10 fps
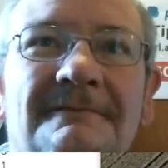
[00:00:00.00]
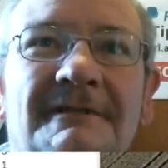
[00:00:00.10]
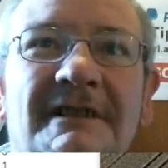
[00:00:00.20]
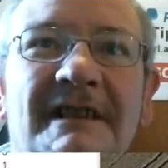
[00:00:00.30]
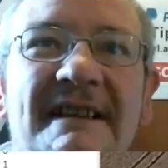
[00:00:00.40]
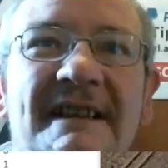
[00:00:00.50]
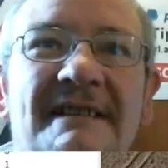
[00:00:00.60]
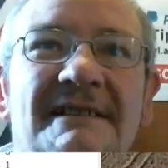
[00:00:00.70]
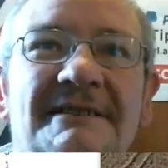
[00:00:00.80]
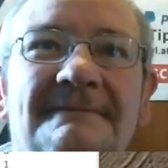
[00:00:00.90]
Look at it
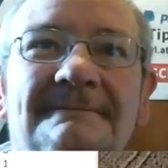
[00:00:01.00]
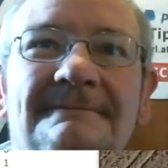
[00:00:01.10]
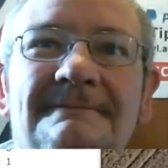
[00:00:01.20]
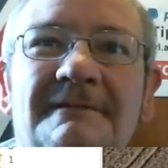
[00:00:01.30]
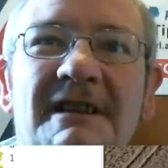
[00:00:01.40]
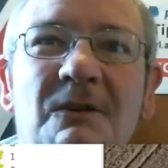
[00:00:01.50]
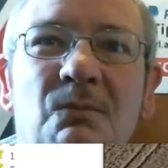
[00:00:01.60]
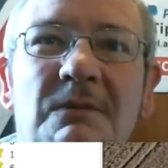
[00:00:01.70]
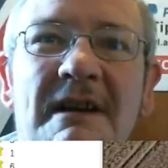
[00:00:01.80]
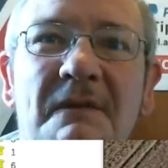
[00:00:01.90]
there, look.
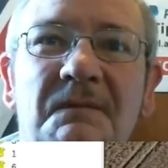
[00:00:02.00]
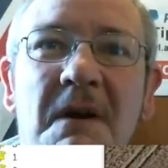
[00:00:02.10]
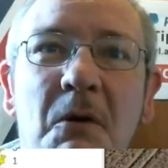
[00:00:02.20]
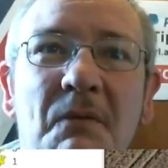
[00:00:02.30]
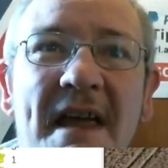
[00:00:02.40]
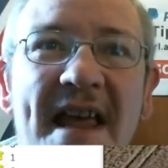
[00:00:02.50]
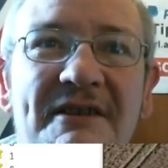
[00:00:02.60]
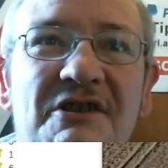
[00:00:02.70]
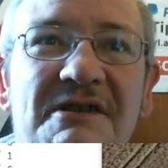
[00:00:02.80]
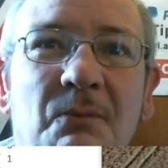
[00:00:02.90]
Look how far the
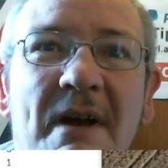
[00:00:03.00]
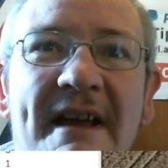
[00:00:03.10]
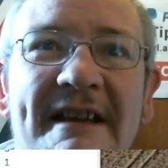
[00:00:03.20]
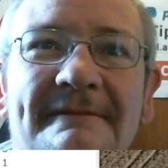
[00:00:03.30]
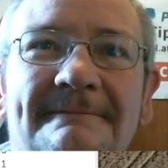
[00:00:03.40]
hedge is away.